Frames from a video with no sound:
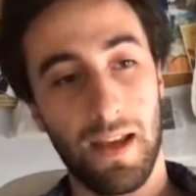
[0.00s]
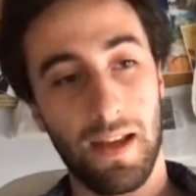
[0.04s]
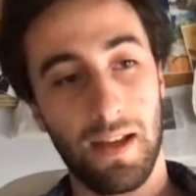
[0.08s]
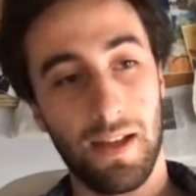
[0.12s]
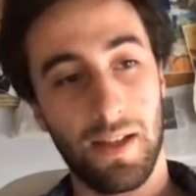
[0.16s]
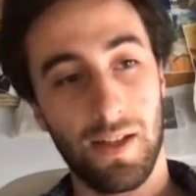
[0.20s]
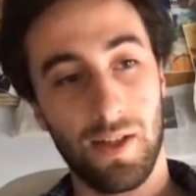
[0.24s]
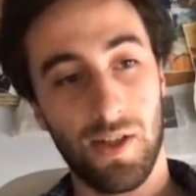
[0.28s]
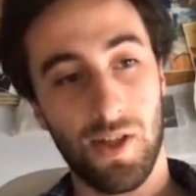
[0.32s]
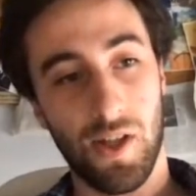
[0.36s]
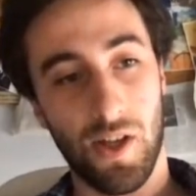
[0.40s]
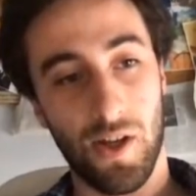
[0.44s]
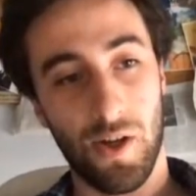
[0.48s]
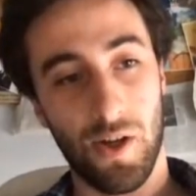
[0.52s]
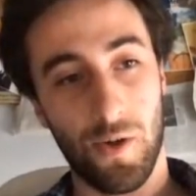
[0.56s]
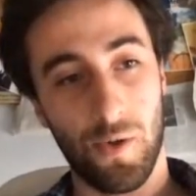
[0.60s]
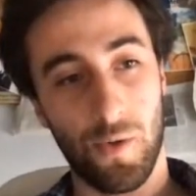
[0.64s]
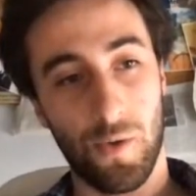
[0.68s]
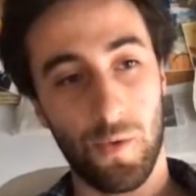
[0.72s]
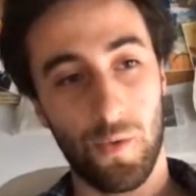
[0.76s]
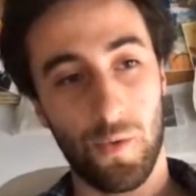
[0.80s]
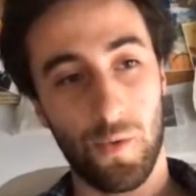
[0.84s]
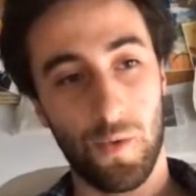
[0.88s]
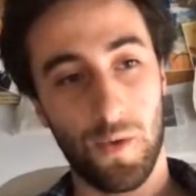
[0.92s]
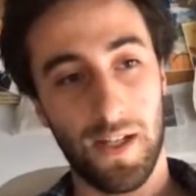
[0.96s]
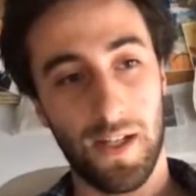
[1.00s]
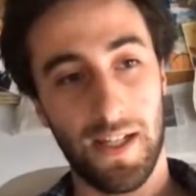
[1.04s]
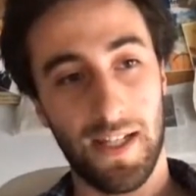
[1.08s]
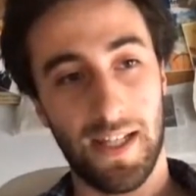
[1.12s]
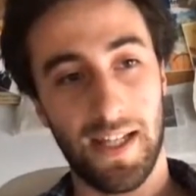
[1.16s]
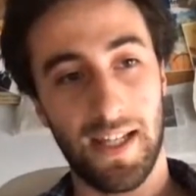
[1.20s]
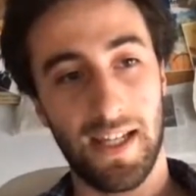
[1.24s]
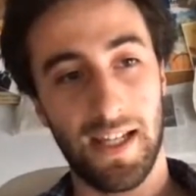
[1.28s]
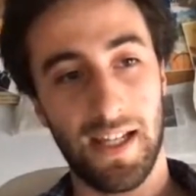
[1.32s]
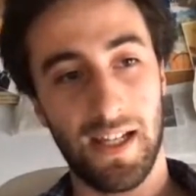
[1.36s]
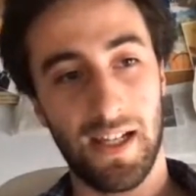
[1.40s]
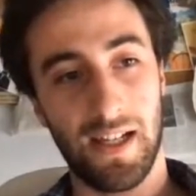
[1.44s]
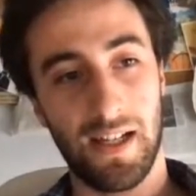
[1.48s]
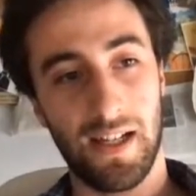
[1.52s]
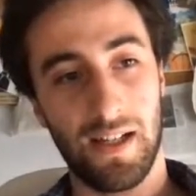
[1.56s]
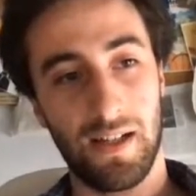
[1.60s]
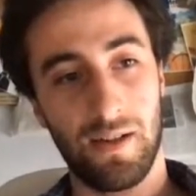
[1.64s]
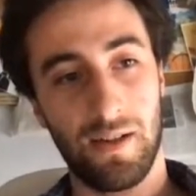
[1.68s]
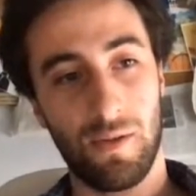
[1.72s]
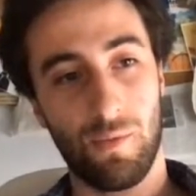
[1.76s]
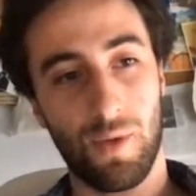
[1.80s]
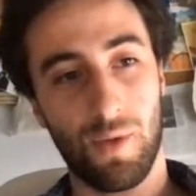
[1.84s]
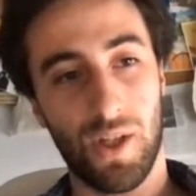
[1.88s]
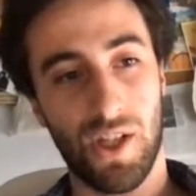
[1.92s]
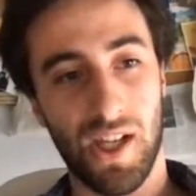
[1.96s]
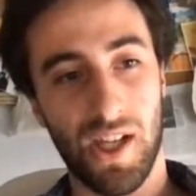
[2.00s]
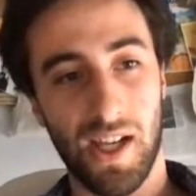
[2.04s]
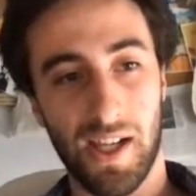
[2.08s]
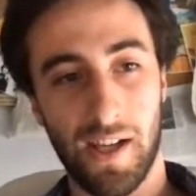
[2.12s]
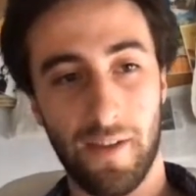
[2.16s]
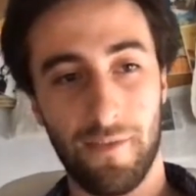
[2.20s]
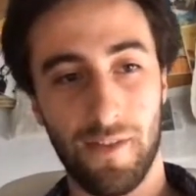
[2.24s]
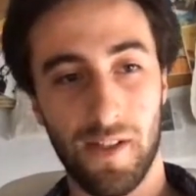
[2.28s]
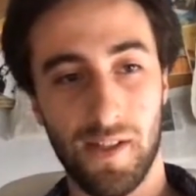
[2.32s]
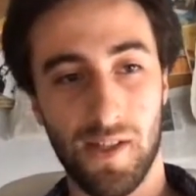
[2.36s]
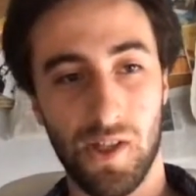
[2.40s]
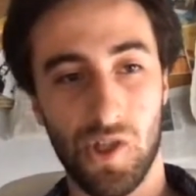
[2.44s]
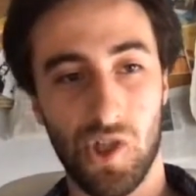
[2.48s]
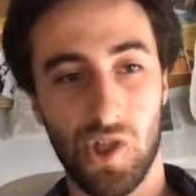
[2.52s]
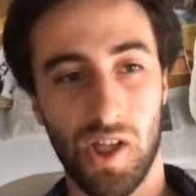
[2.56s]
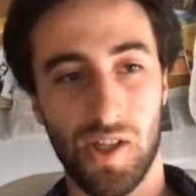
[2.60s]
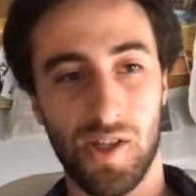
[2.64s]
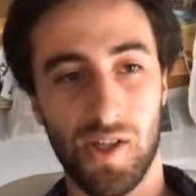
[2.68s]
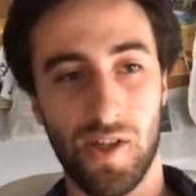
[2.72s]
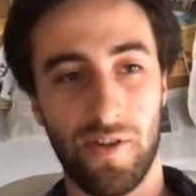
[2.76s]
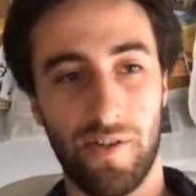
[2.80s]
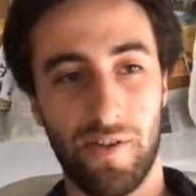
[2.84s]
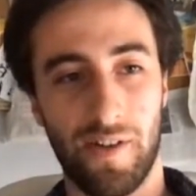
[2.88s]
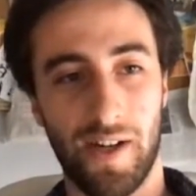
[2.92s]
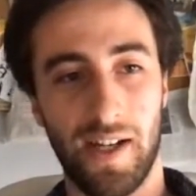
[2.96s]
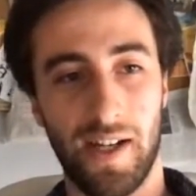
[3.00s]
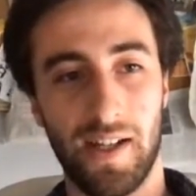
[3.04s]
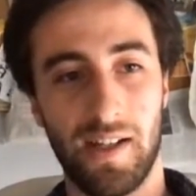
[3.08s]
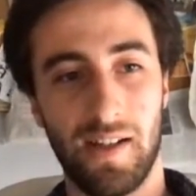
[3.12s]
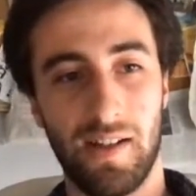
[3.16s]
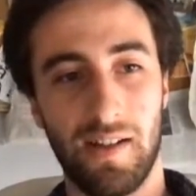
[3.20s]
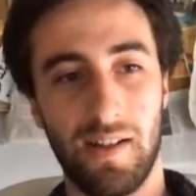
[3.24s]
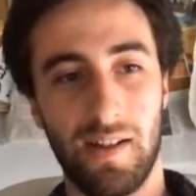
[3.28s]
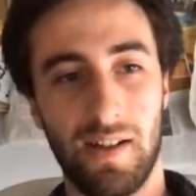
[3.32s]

So in here, we check if it's a JSON array.